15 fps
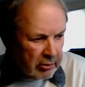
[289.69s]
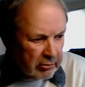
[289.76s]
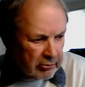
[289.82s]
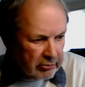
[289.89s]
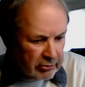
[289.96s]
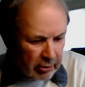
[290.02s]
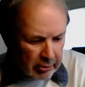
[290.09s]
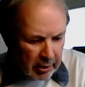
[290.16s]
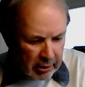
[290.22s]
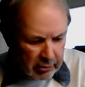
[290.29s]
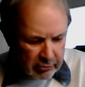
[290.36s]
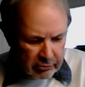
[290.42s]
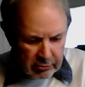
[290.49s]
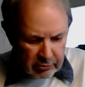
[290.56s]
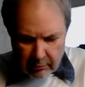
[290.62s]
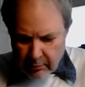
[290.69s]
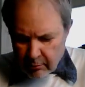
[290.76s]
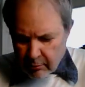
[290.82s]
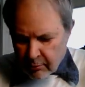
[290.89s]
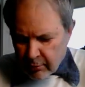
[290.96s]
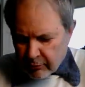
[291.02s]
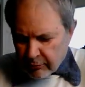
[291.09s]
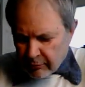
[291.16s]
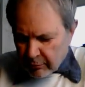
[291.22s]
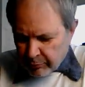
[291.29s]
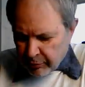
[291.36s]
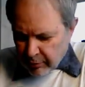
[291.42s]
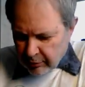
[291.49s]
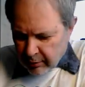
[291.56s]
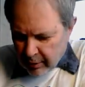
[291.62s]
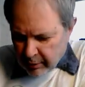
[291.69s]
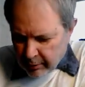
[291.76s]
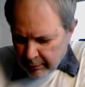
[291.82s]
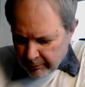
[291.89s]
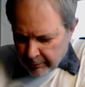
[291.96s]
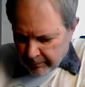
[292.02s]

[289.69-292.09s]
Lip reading: So there's something there.